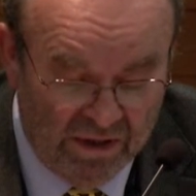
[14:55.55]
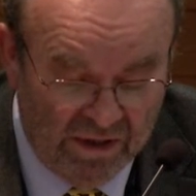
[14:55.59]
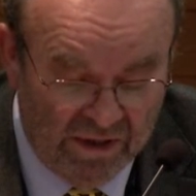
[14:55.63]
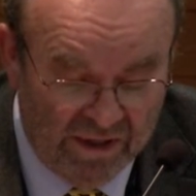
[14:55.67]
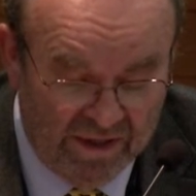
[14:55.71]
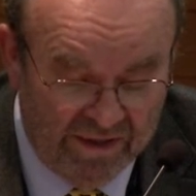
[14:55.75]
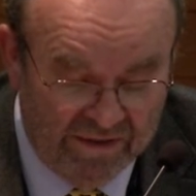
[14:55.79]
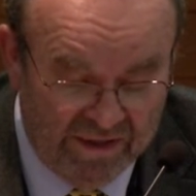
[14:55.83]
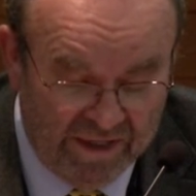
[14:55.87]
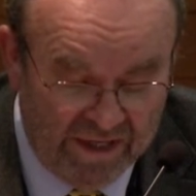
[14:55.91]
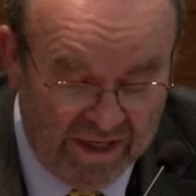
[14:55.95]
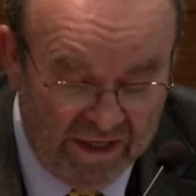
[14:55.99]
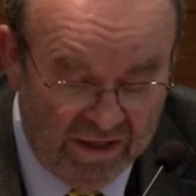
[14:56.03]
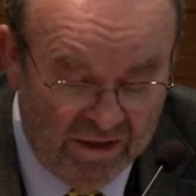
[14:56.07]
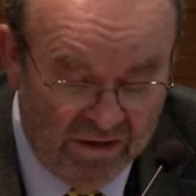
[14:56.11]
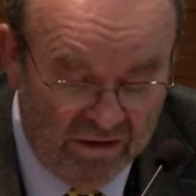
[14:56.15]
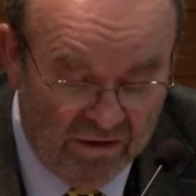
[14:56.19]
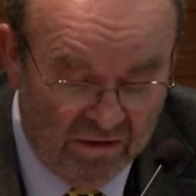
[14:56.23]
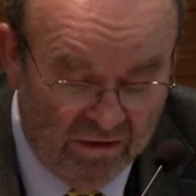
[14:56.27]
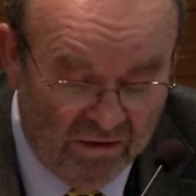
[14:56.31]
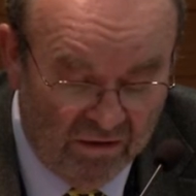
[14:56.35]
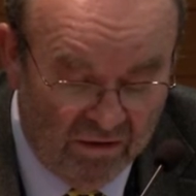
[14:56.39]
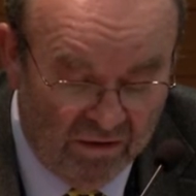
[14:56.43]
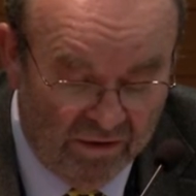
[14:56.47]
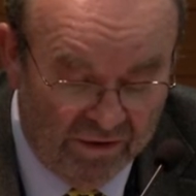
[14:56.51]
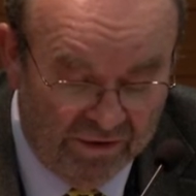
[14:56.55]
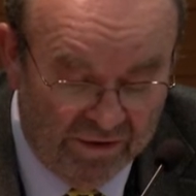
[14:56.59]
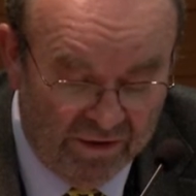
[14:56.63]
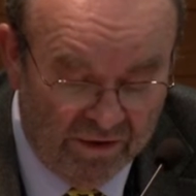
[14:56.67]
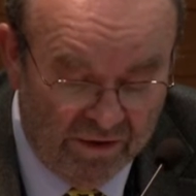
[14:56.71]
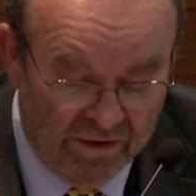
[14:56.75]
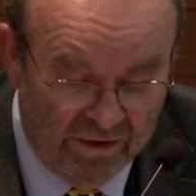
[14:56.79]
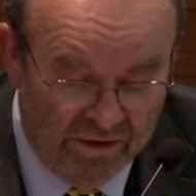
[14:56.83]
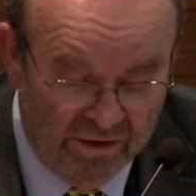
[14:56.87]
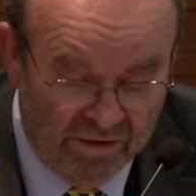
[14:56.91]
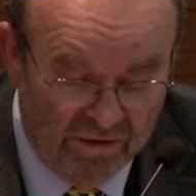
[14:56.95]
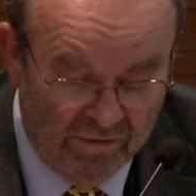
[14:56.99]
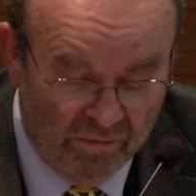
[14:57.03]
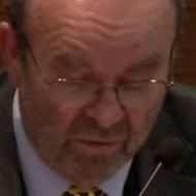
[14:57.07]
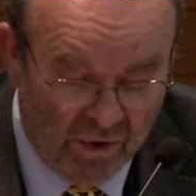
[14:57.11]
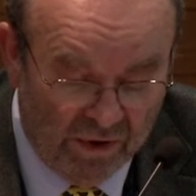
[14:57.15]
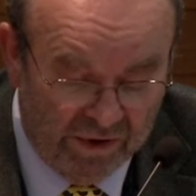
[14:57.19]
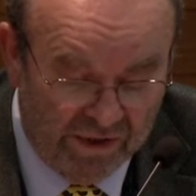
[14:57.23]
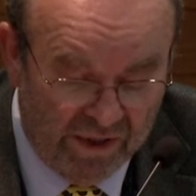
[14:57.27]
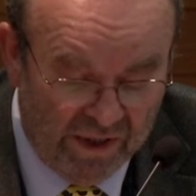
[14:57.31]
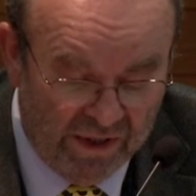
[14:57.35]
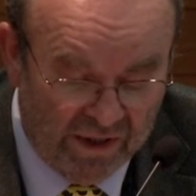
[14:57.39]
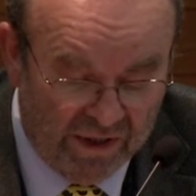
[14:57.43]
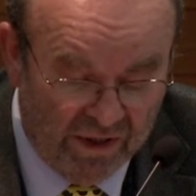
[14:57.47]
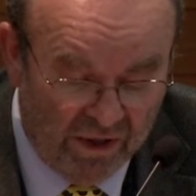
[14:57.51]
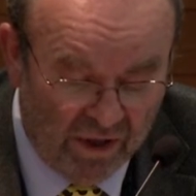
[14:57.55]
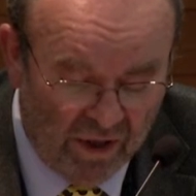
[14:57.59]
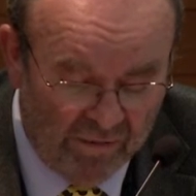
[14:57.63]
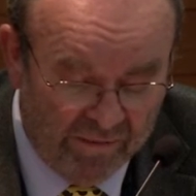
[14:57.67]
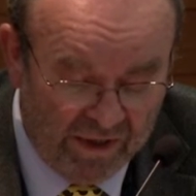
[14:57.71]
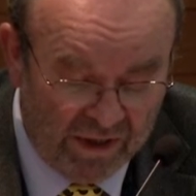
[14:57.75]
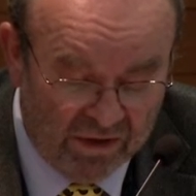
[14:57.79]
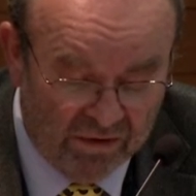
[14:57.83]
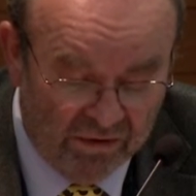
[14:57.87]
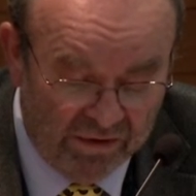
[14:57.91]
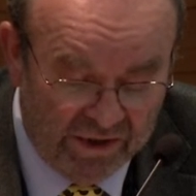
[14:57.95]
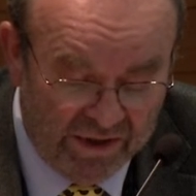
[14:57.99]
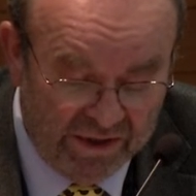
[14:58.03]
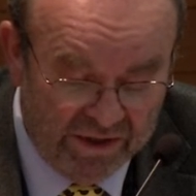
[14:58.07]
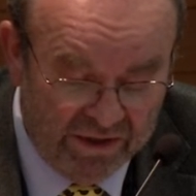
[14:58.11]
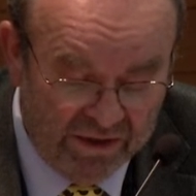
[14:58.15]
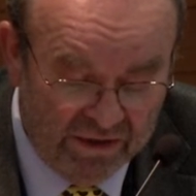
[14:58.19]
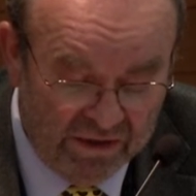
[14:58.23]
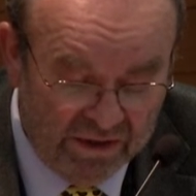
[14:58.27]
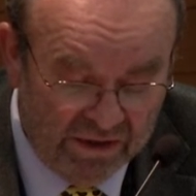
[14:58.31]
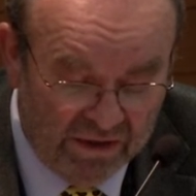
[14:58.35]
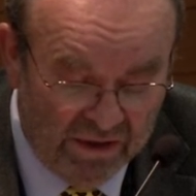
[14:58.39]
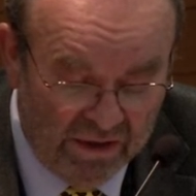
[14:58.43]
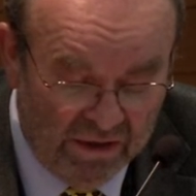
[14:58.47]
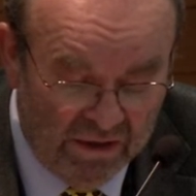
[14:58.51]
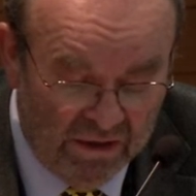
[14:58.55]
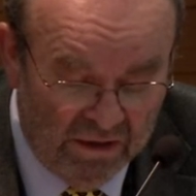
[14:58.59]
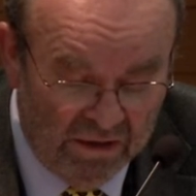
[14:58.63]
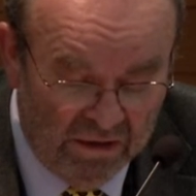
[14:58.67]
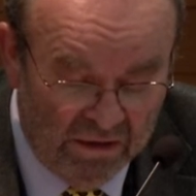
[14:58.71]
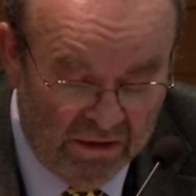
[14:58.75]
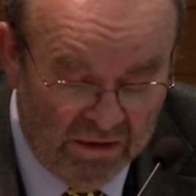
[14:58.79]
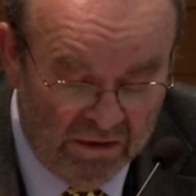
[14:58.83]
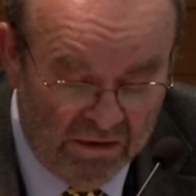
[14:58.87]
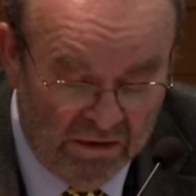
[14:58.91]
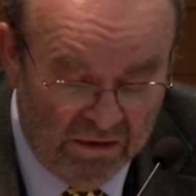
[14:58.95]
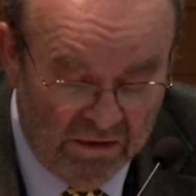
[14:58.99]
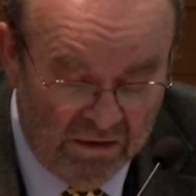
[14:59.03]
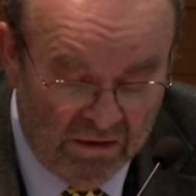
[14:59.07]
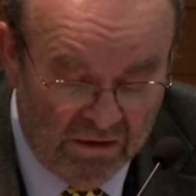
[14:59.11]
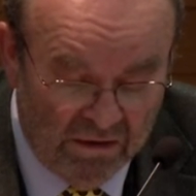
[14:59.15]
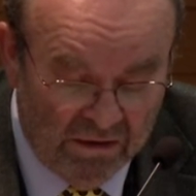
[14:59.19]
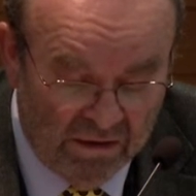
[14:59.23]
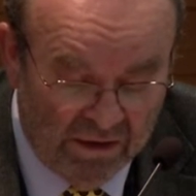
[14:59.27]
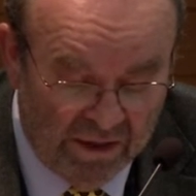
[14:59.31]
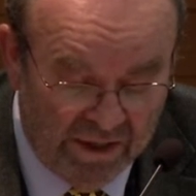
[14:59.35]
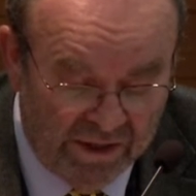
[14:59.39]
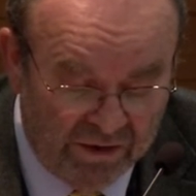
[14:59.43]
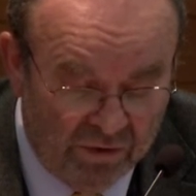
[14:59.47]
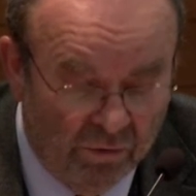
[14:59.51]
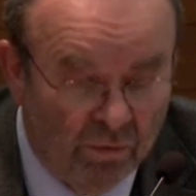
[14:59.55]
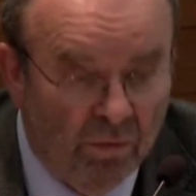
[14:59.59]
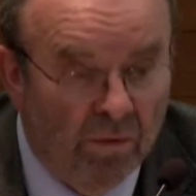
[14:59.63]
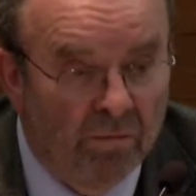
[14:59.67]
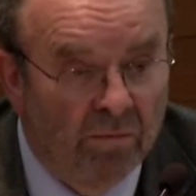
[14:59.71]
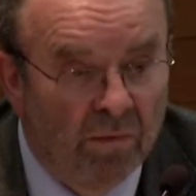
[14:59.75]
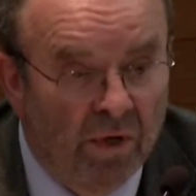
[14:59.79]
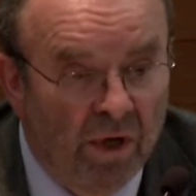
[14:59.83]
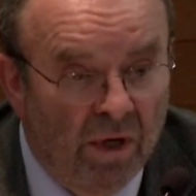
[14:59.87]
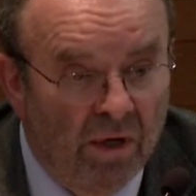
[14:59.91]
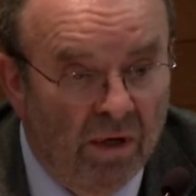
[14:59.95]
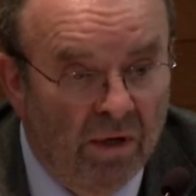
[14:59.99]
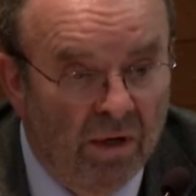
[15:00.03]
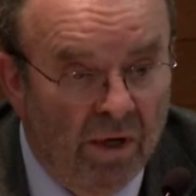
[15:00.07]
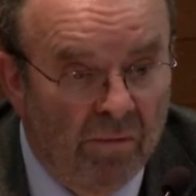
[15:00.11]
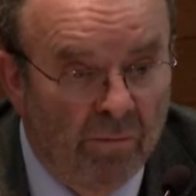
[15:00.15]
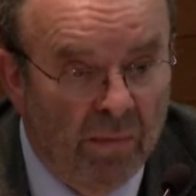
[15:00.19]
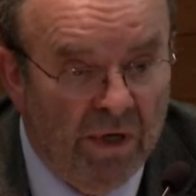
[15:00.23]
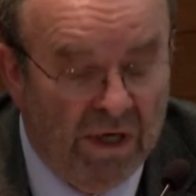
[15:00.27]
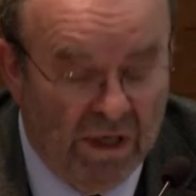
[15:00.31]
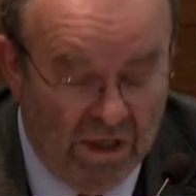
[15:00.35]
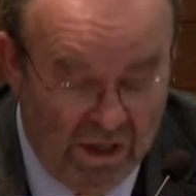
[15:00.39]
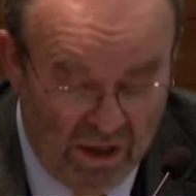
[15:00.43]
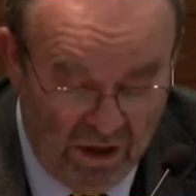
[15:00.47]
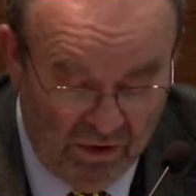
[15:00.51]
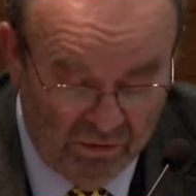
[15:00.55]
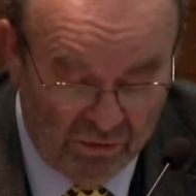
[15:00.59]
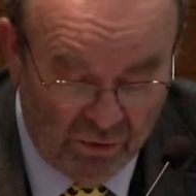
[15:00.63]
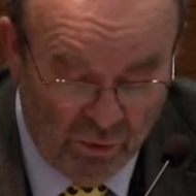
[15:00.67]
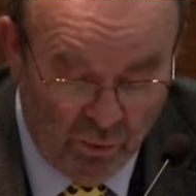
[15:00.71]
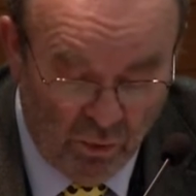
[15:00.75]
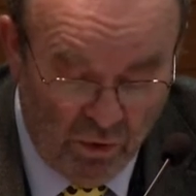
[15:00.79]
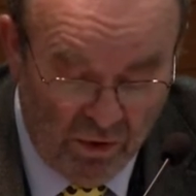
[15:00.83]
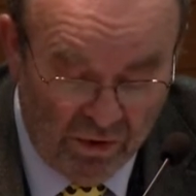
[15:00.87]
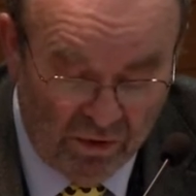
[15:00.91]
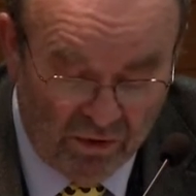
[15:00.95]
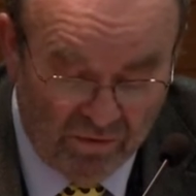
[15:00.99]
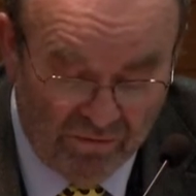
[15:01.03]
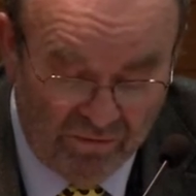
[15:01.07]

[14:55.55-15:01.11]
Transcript: And then, on the what economic conditions. I should be allowed to work